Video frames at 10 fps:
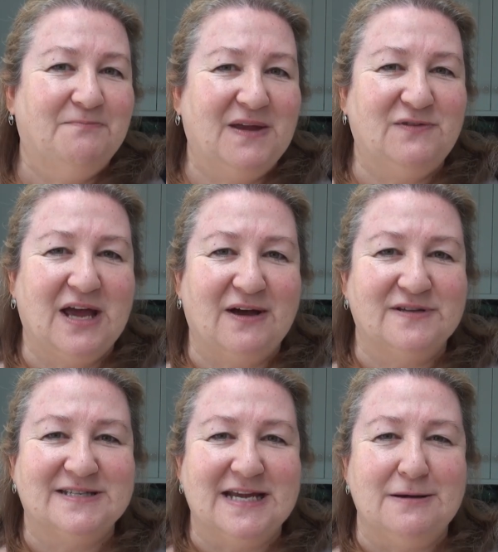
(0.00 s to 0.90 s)
if you
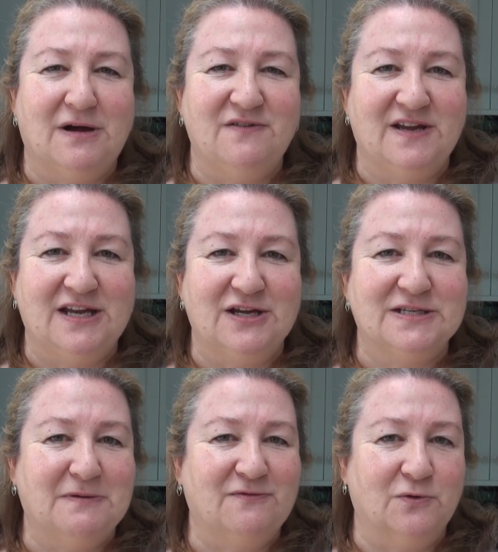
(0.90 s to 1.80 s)
haven't seen my
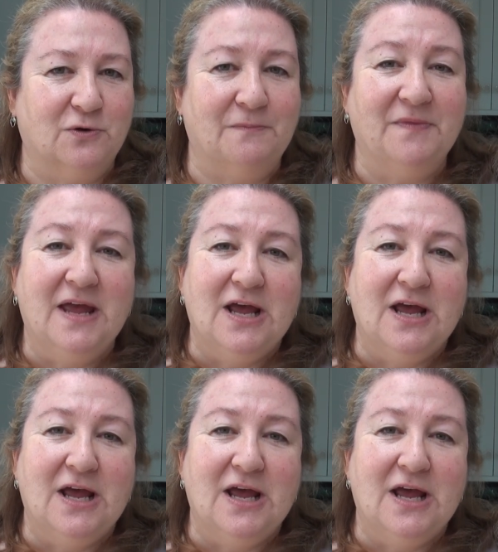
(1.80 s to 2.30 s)
videos before.